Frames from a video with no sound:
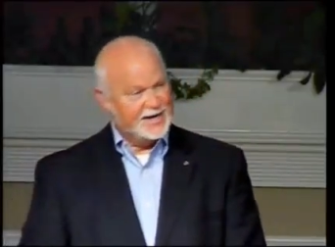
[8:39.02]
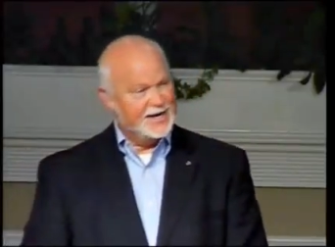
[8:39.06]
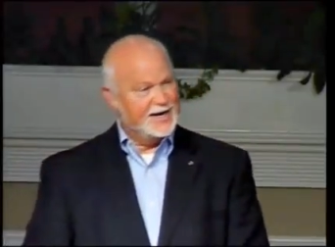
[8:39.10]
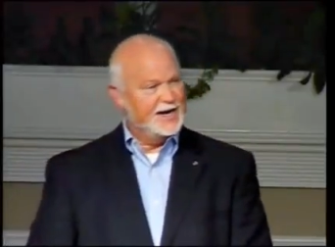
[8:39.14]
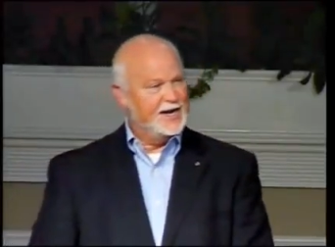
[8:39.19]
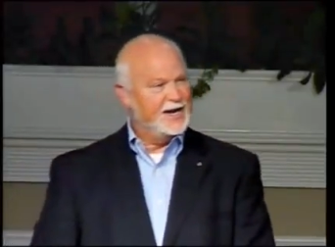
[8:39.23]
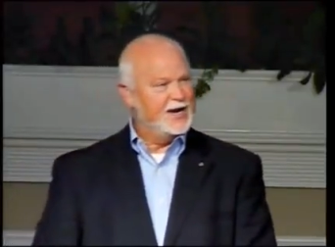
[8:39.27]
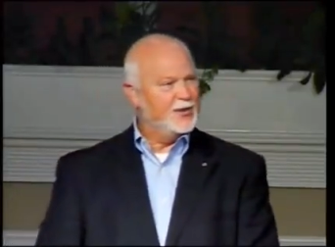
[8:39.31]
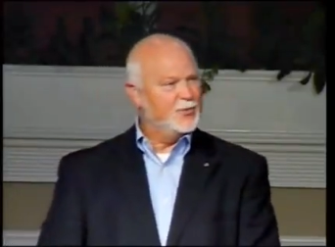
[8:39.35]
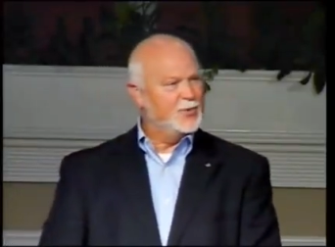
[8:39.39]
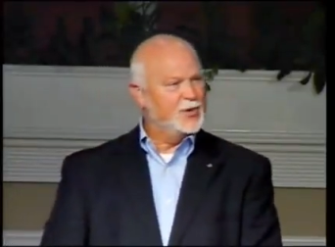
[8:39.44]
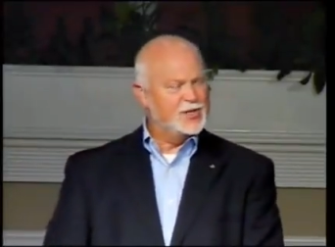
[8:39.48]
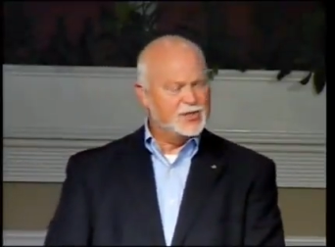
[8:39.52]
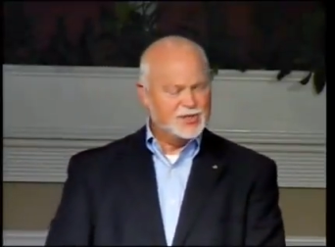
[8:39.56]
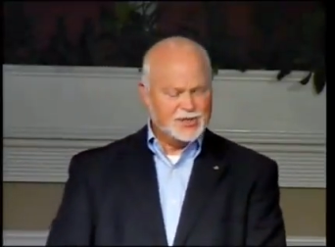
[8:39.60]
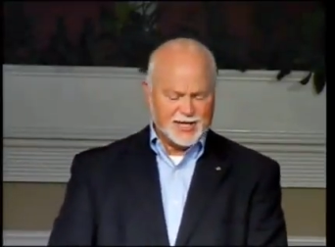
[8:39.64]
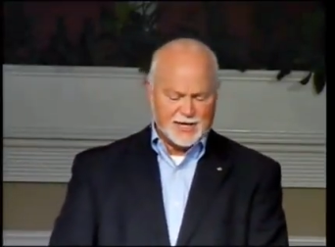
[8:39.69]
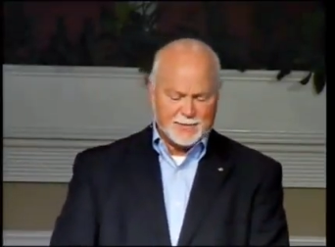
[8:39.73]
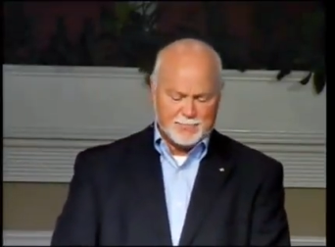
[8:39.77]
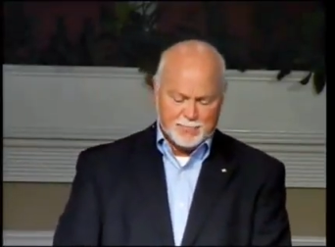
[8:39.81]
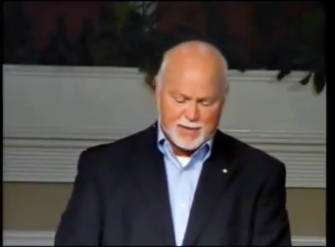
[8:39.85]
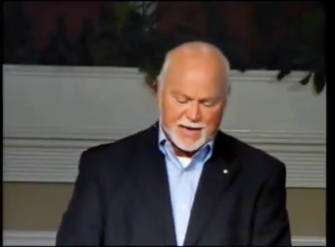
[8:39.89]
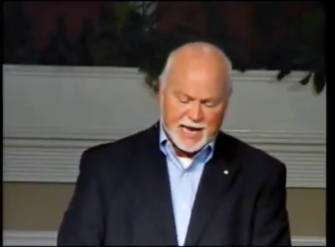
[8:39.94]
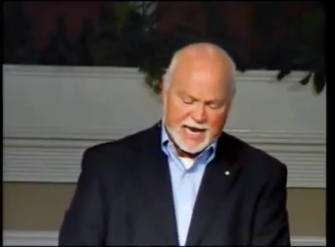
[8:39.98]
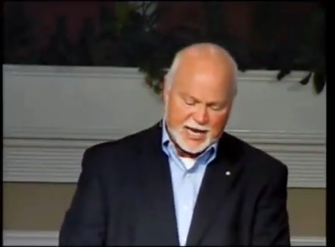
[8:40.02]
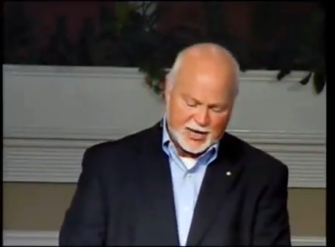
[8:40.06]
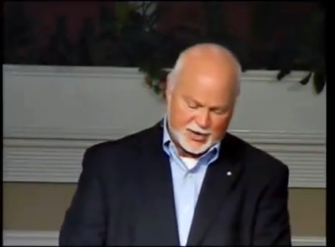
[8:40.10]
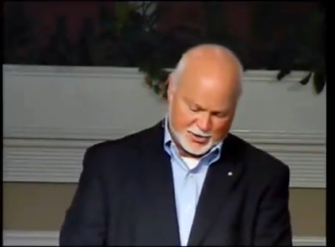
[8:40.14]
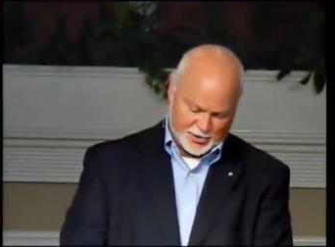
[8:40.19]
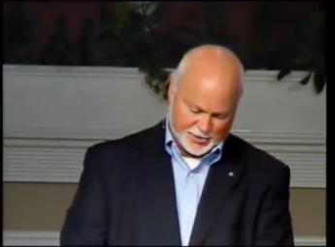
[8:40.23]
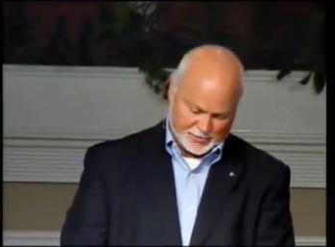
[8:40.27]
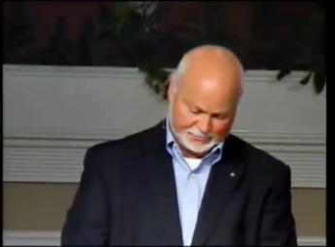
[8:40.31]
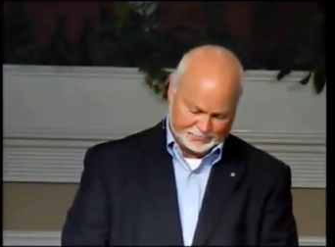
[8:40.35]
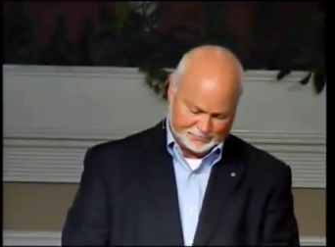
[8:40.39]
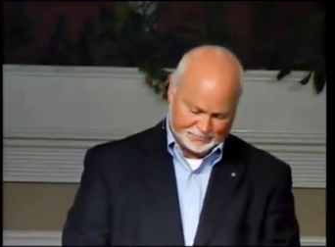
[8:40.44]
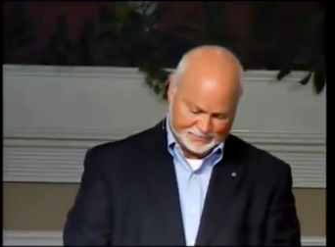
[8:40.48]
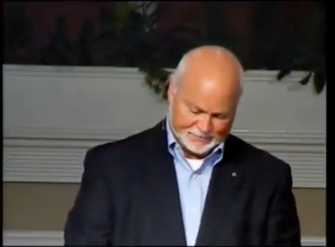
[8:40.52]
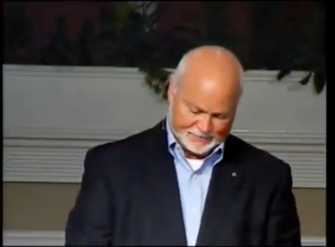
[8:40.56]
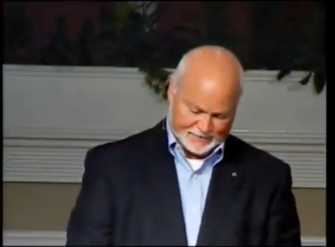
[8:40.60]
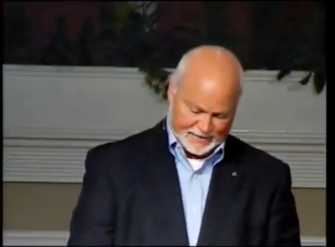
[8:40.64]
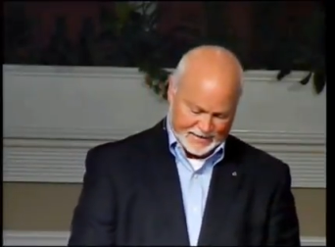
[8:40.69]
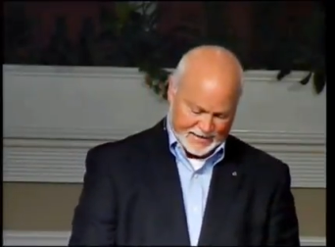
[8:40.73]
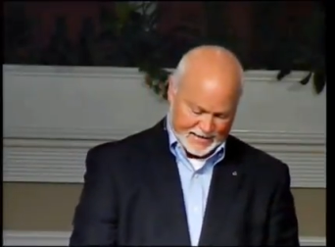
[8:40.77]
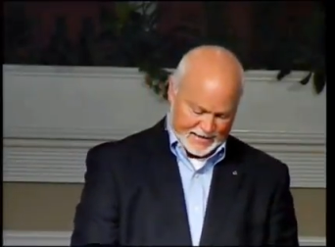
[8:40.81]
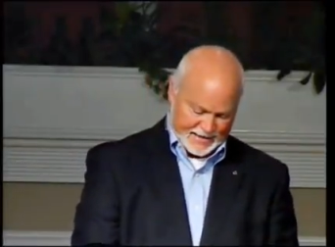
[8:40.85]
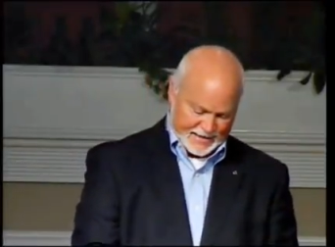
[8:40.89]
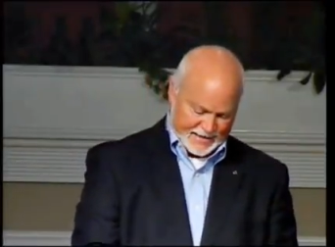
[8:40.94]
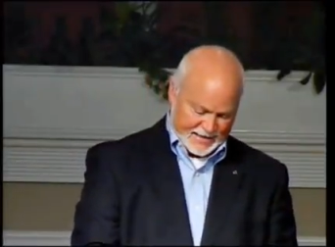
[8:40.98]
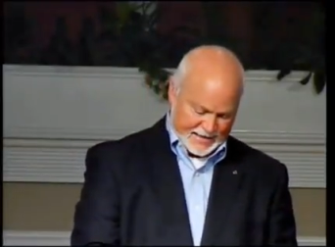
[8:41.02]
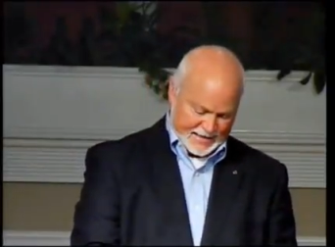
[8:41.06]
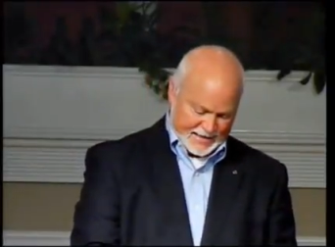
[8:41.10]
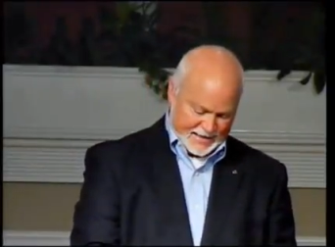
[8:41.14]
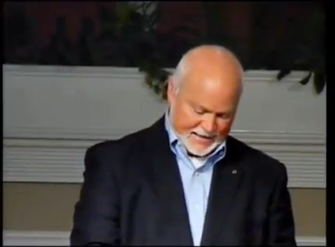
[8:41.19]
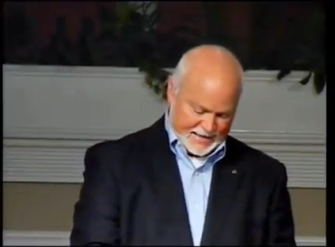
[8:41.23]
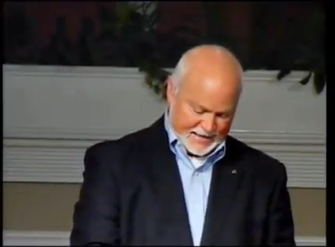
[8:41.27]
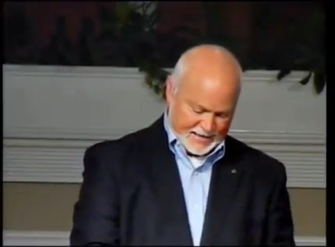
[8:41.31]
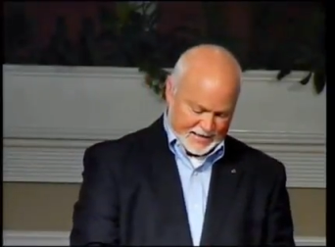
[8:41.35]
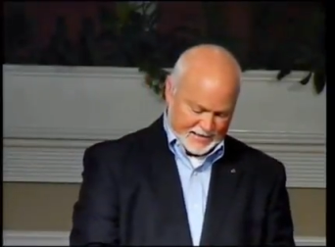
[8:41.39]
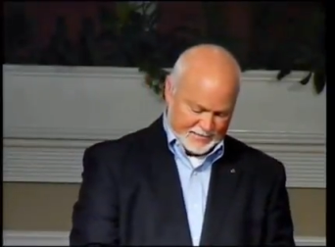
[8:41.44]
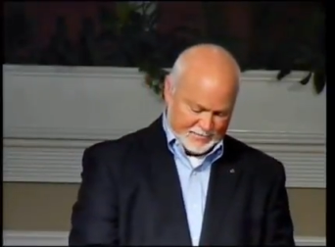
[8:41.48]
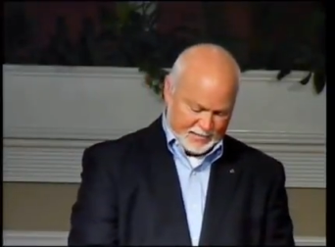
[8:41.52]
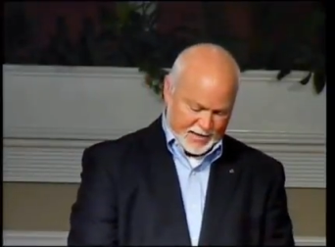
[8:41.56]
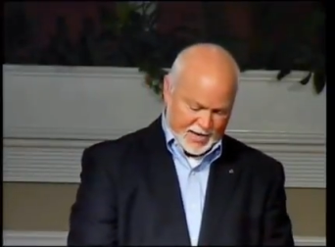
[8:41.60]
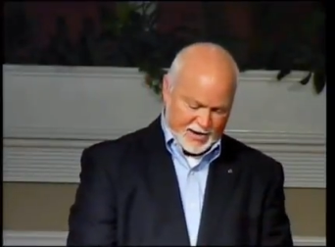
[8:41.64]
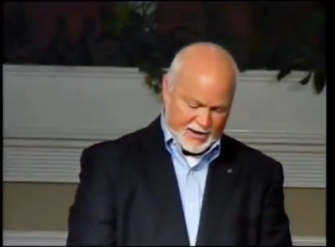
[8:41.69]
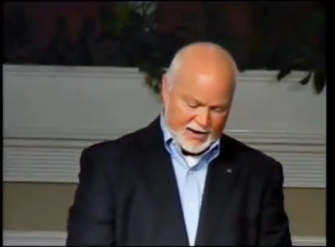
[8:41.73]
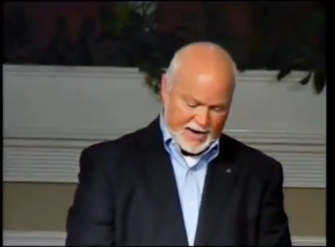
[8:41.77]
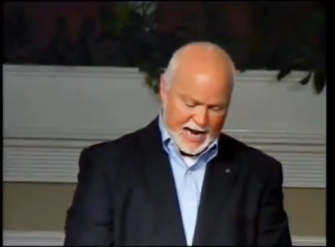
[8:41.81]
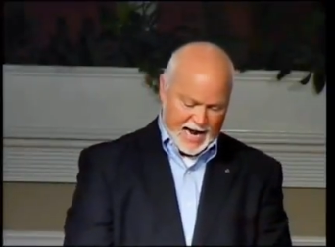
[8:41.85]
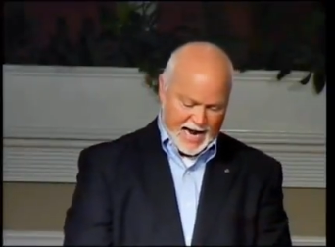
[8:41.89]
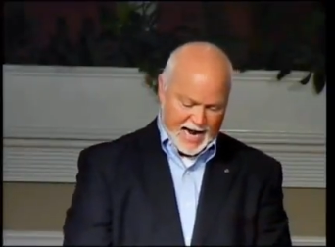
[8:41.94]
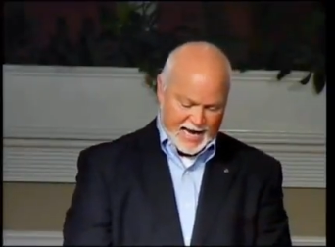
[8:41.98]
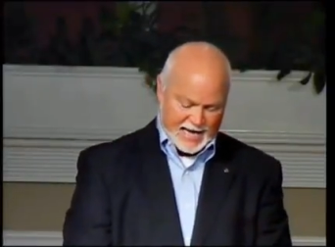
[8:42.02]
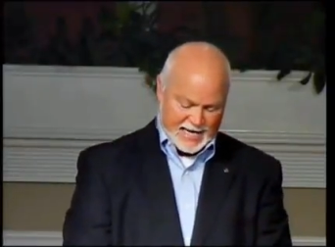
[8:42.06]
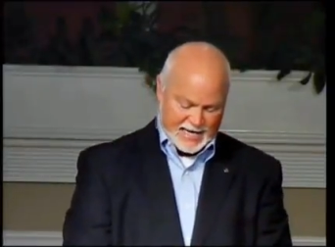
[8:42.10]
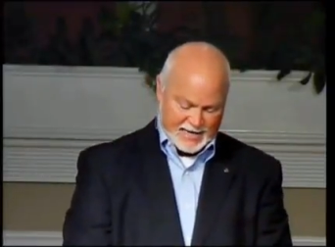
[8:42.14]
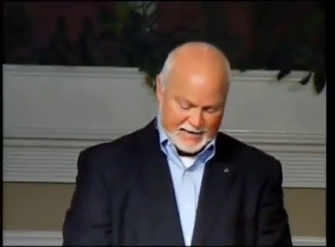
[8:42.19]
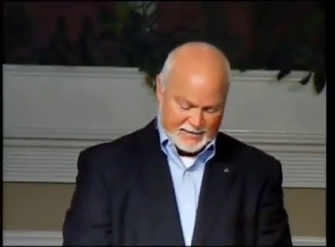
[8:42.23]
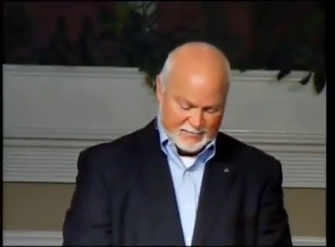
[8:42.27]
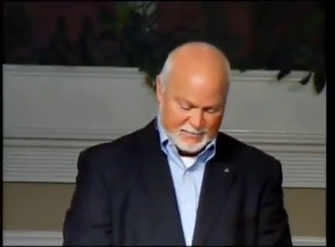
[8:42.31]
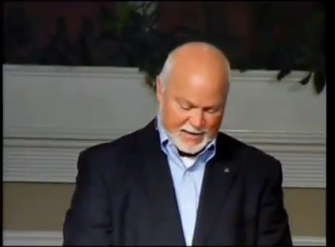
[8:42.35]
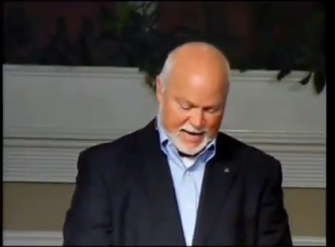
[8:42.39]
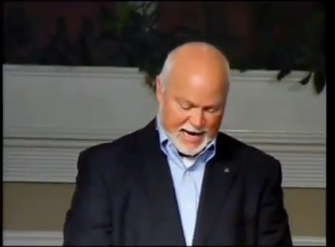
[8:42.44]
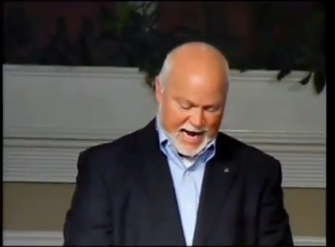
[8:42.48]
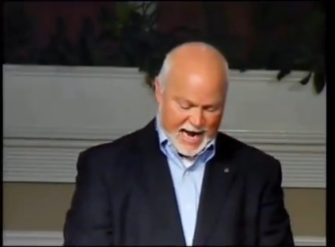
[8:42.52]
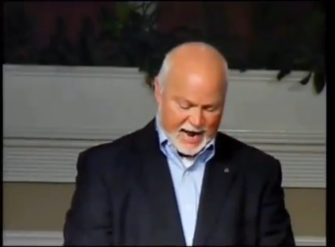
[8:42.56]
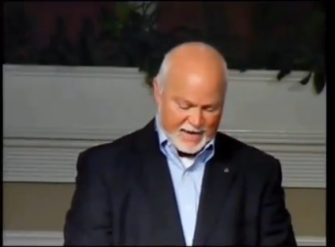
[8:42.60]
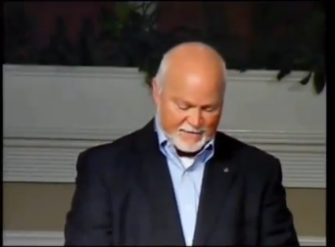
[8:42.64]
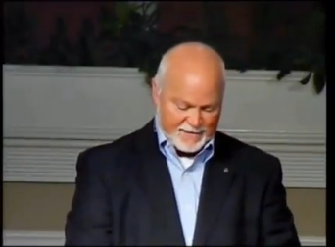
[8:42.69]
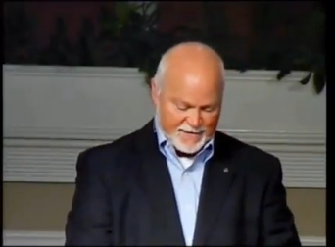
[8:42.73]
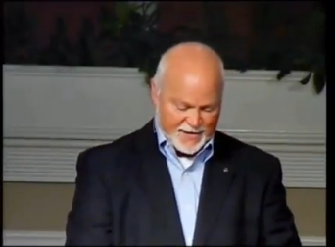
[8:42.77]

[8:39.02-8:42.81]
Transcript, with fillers: Here we see Peter. Peter had been out